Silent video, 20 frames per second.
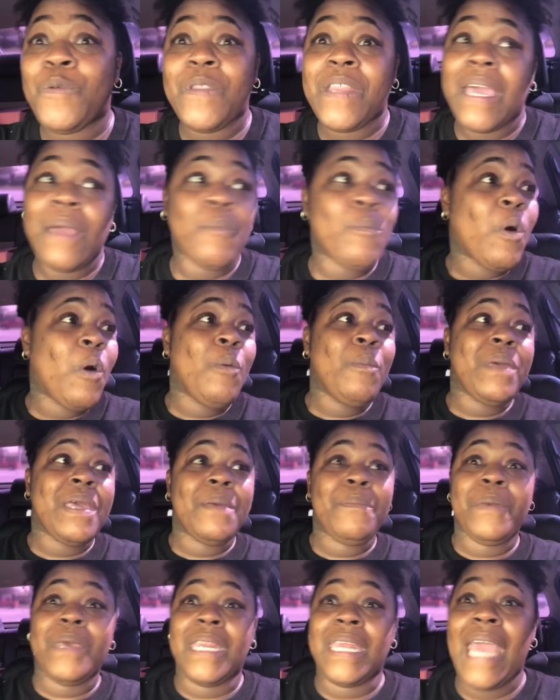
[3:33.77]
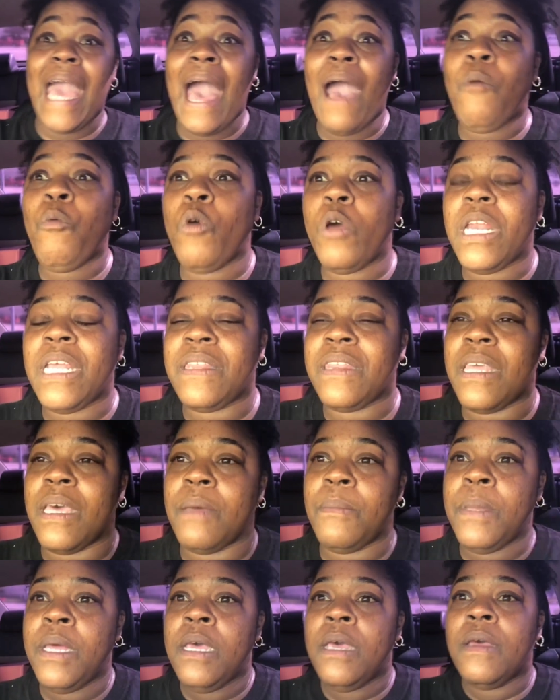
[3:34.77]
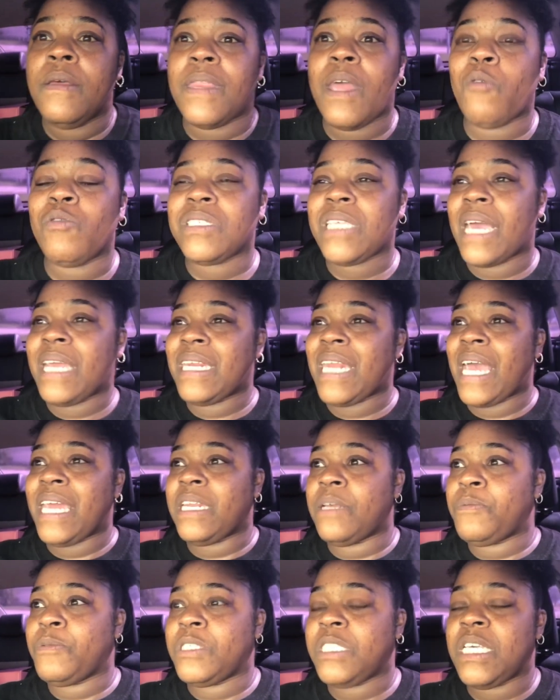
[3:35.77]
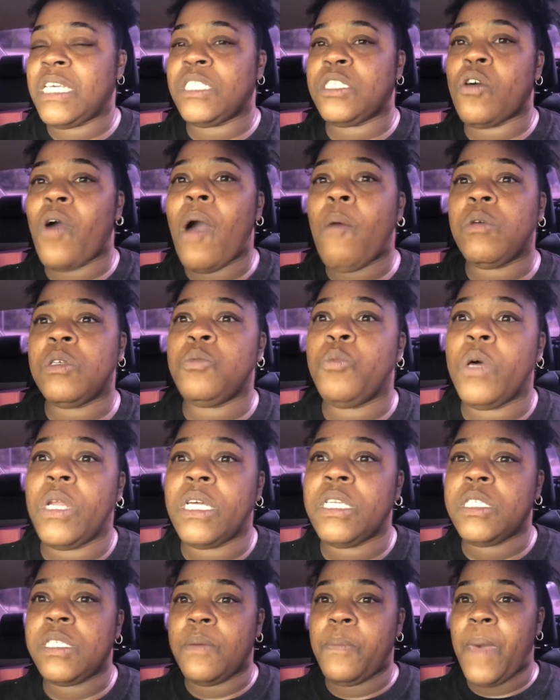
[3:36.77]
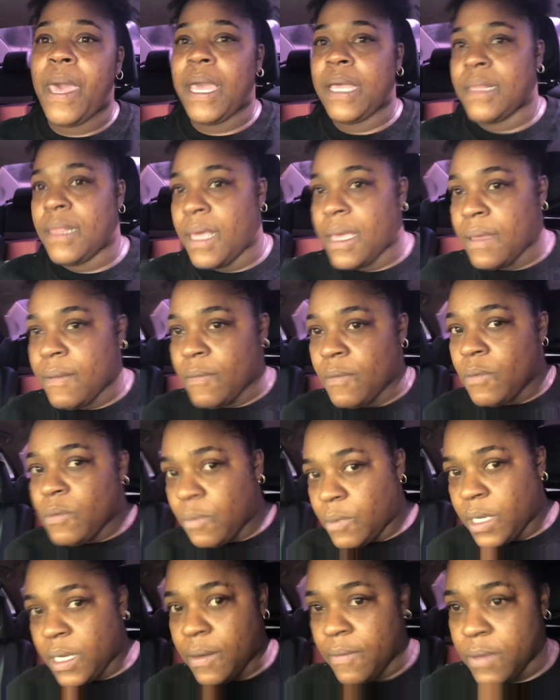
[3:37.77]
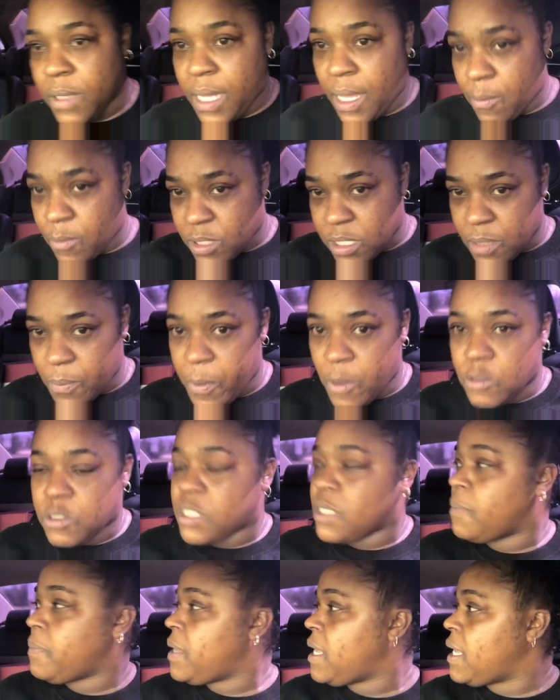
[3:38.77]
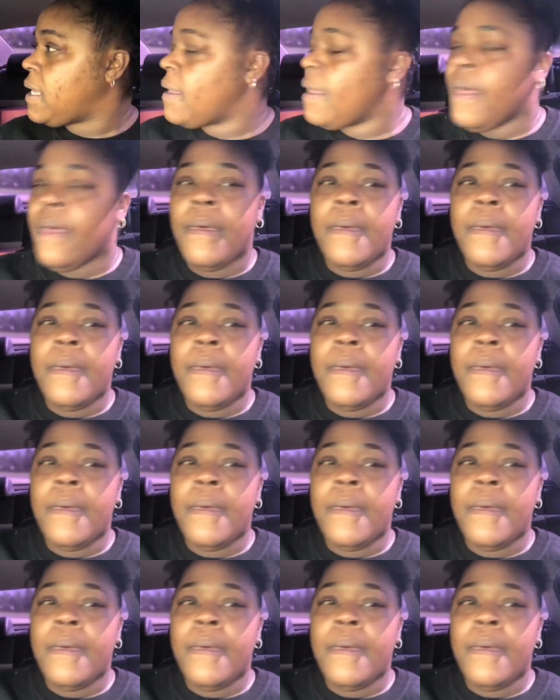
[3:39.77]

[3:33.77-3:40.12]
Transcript: They won't be a penny. I wanted them. They was like 90%, so I was willing to pay that, whatever they was supposed to be.